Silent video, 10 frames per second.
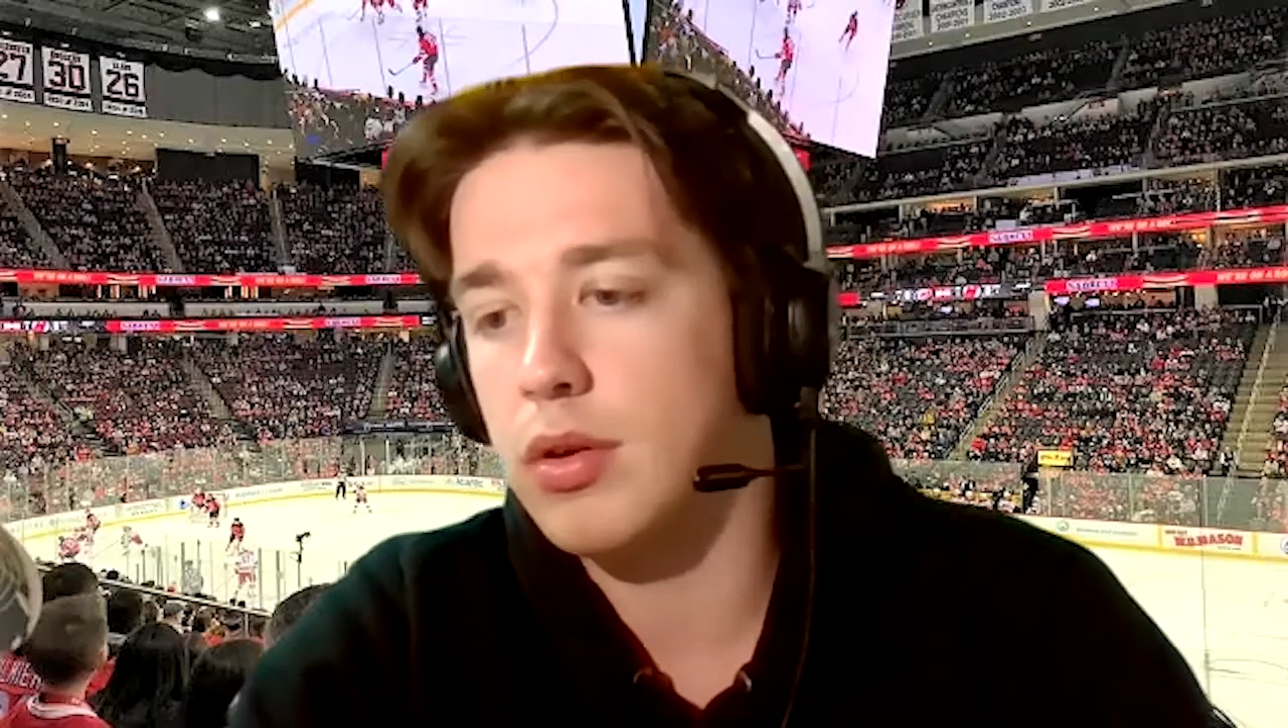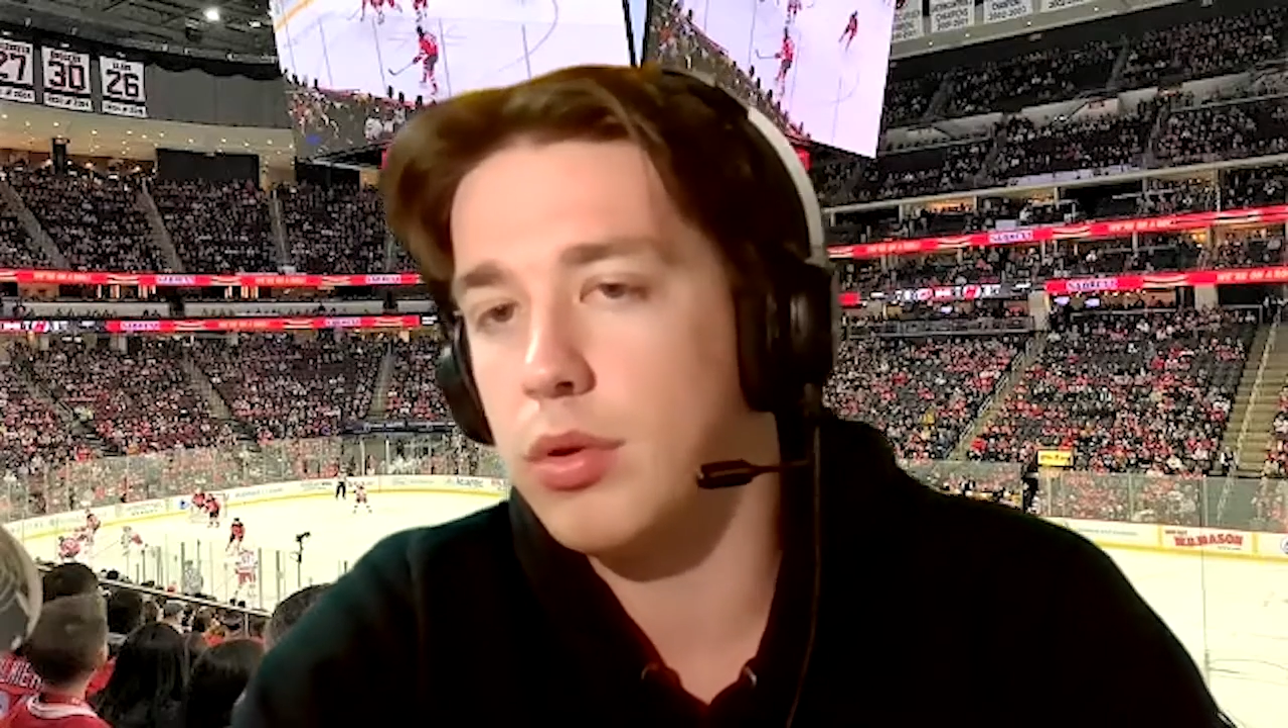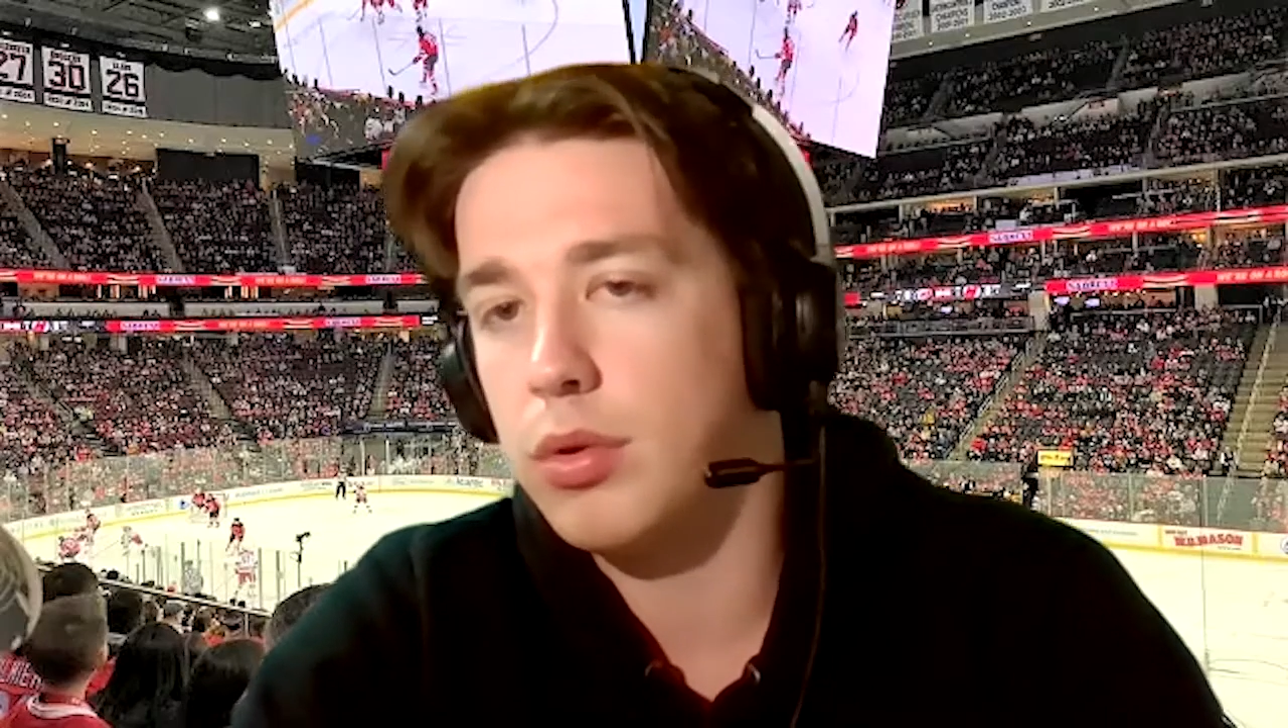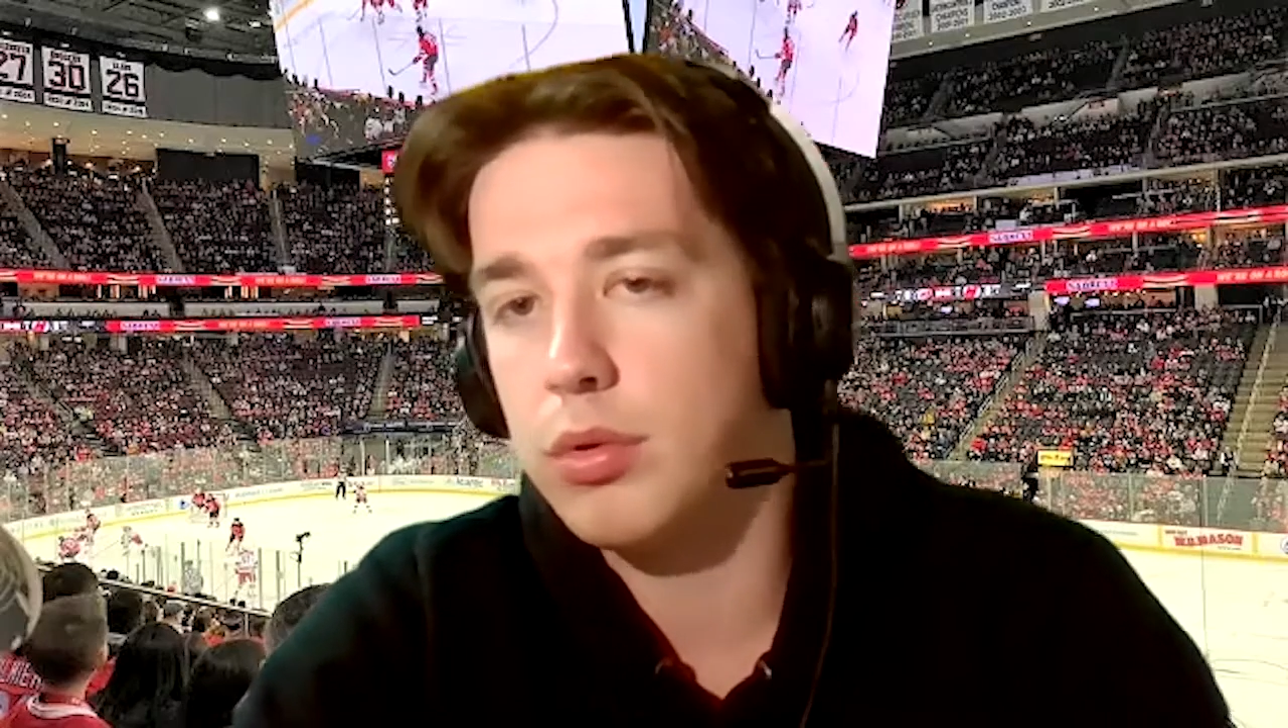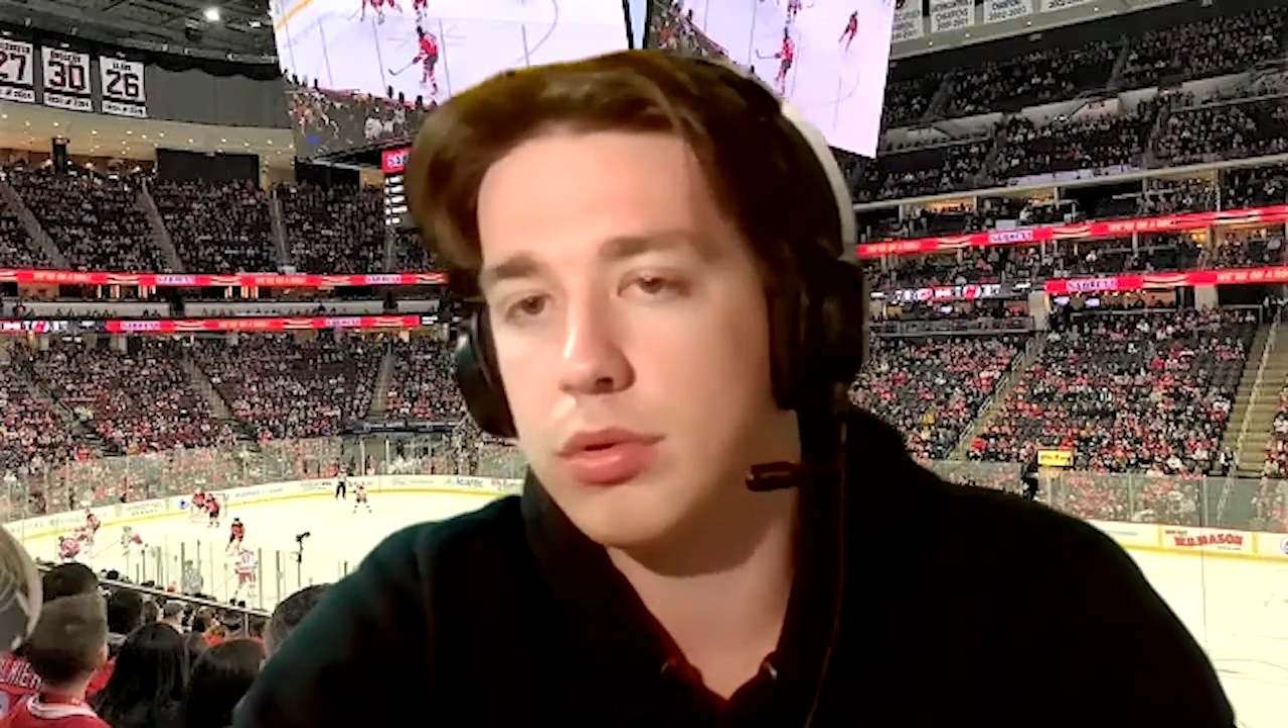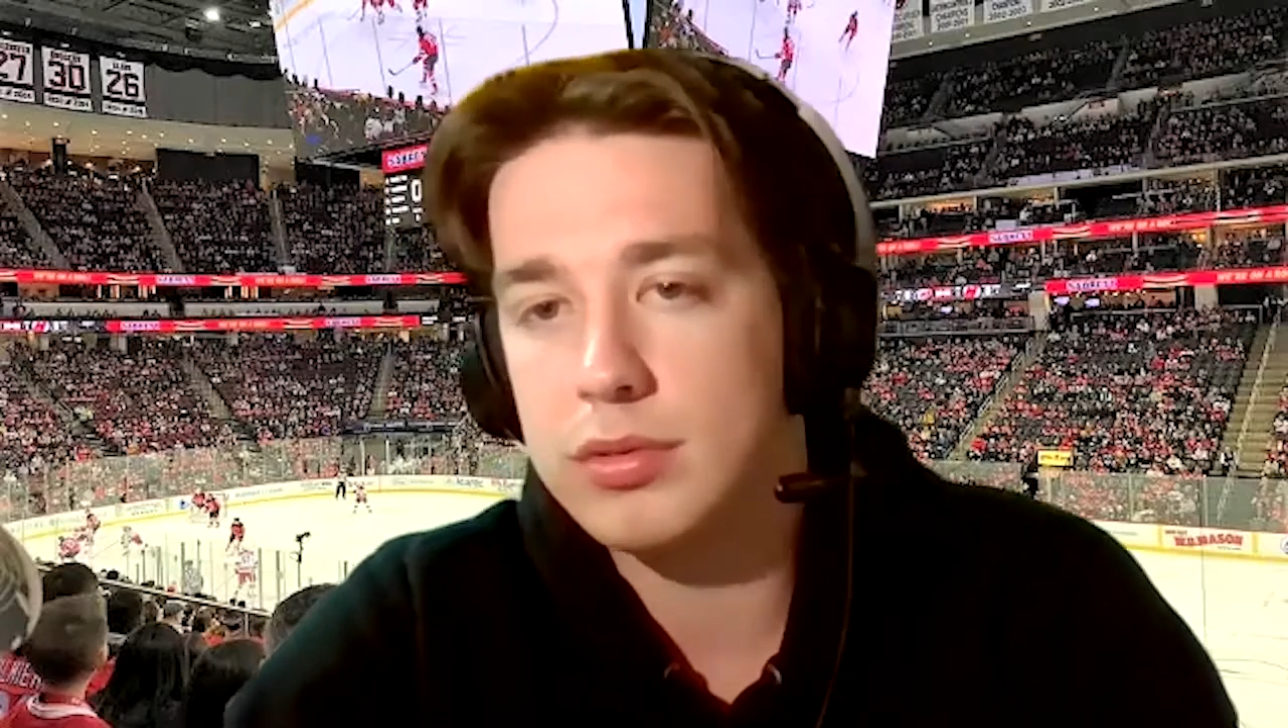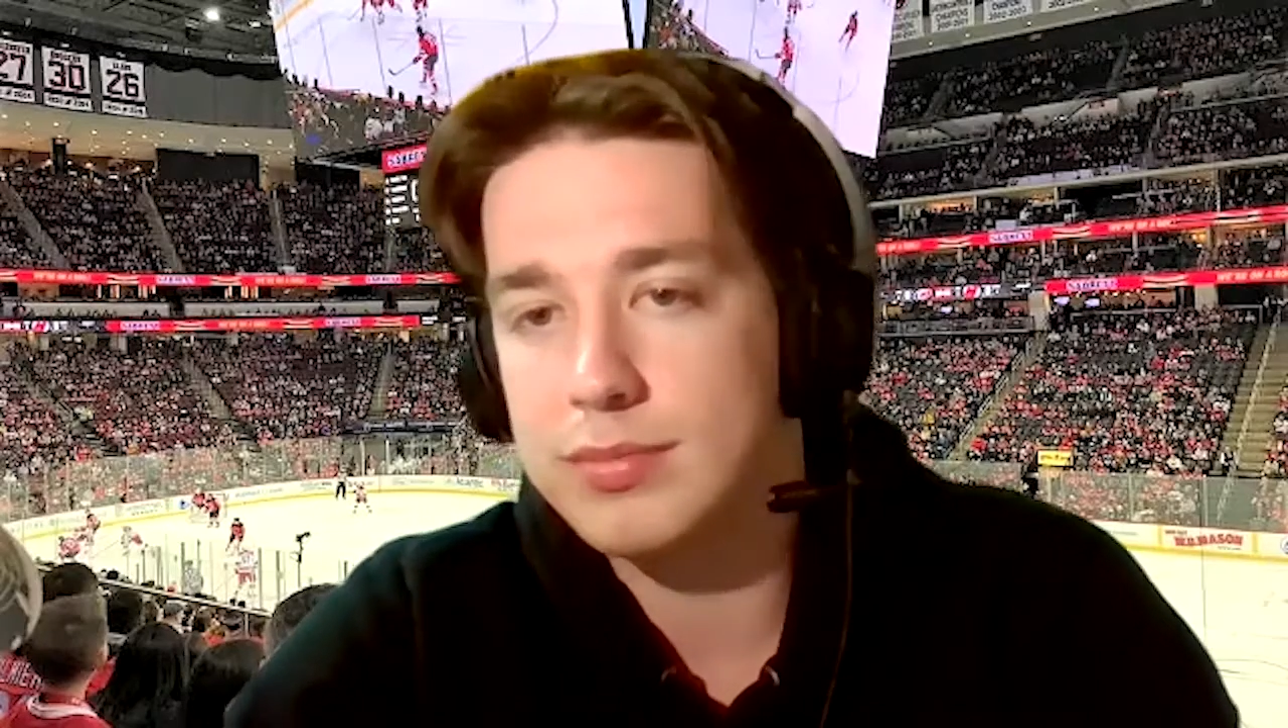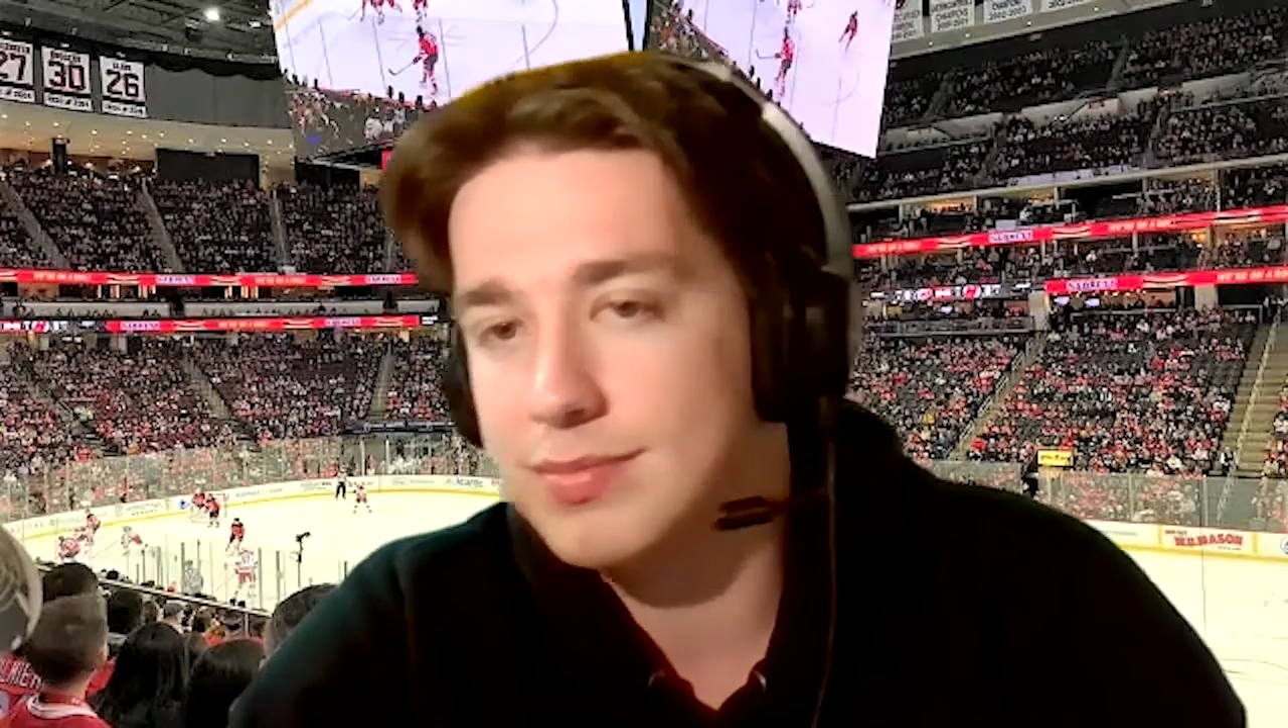who